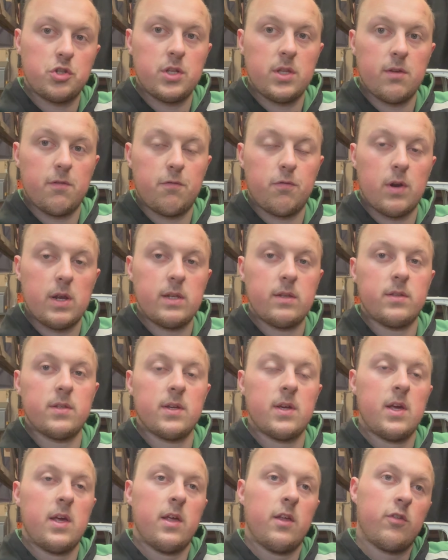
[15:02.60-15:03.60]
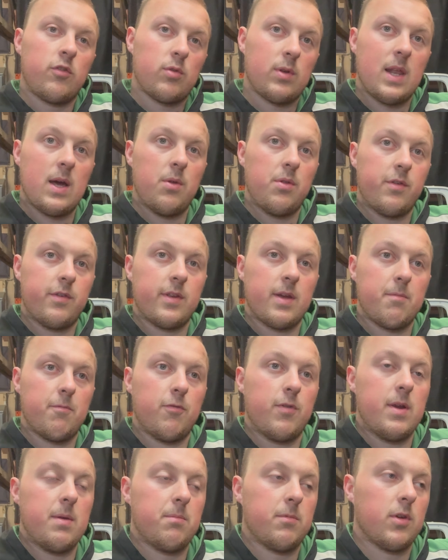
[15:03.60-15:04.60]
in the front to allow the
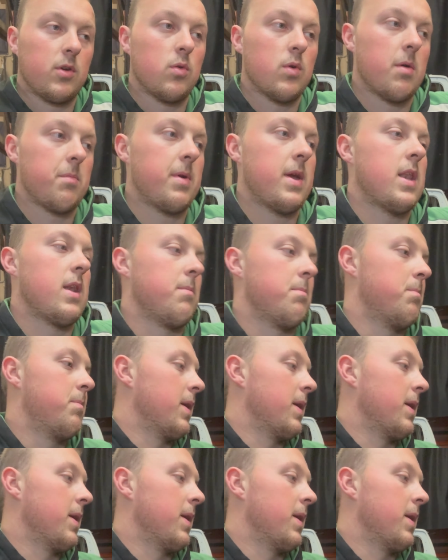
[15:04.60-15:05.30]
subframe to go up in.